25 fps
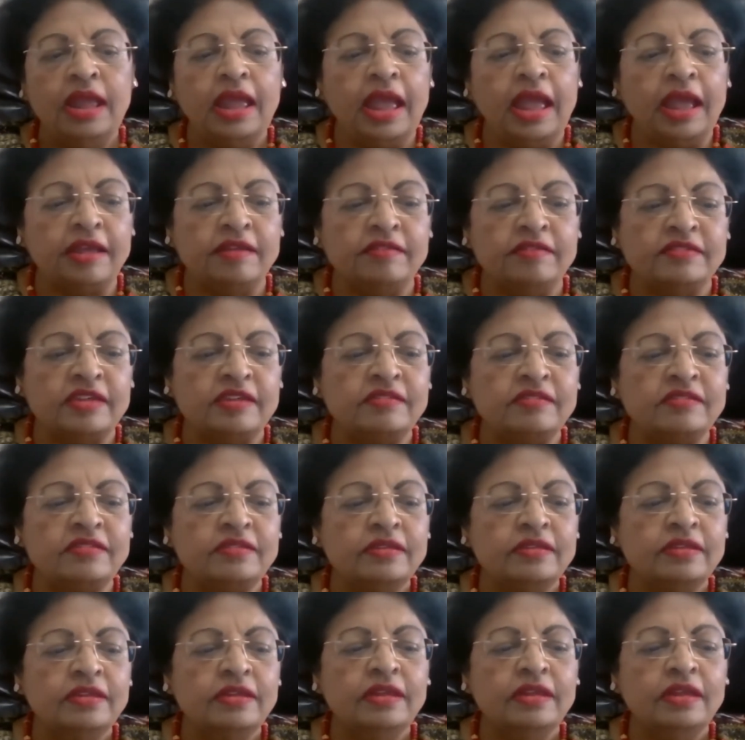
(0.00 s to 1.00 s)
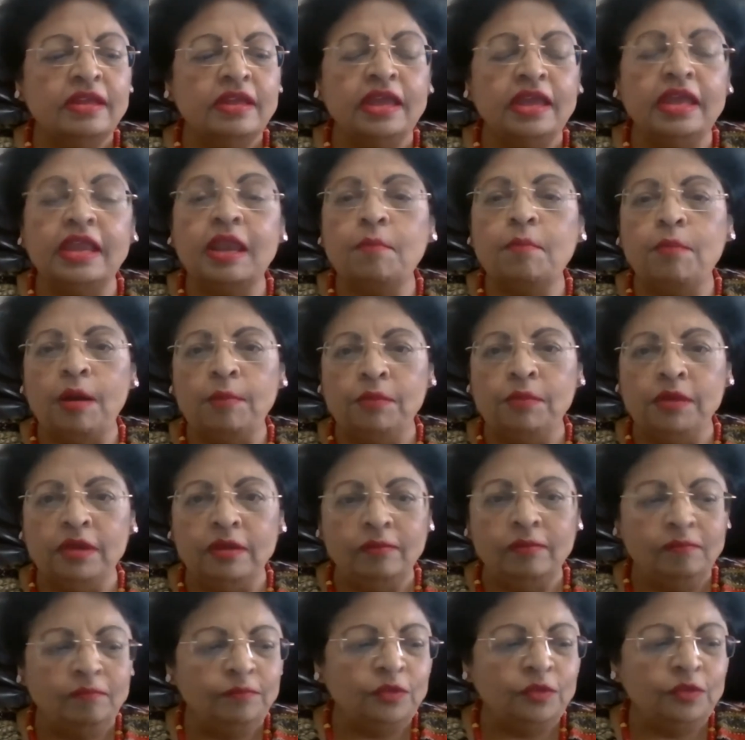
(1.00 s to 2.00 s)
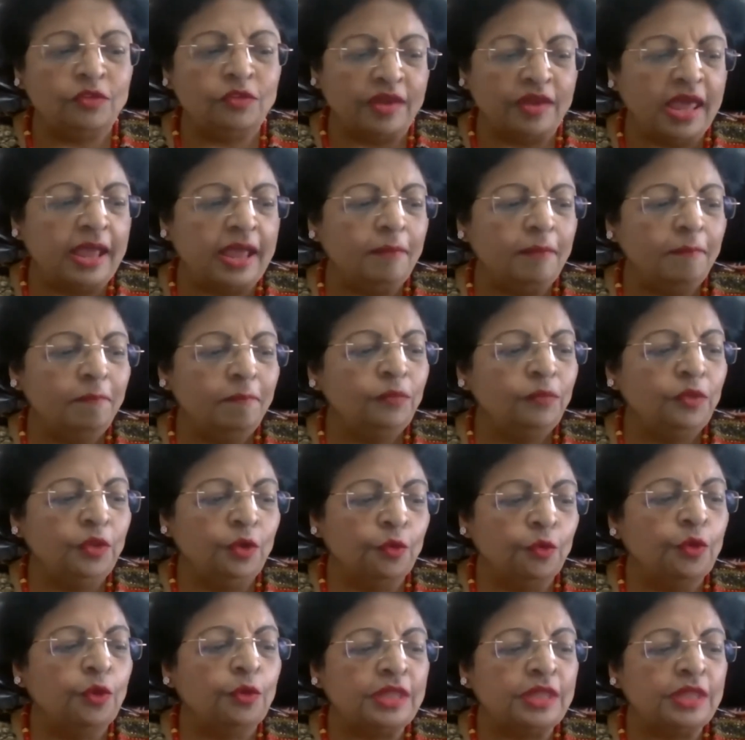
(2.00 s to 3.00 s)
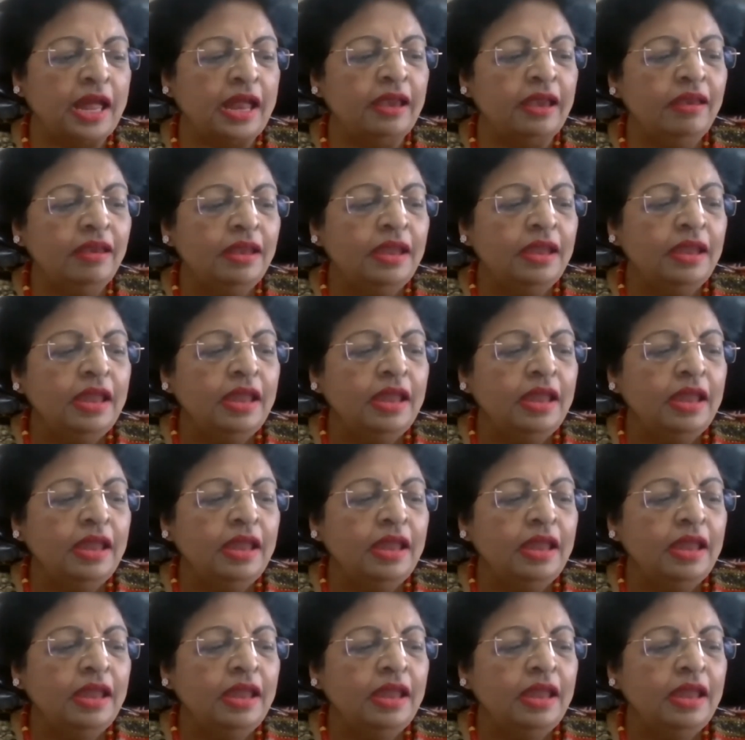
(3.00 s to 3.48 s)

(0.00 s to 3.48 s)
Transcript: exists in a bubble today. You know that.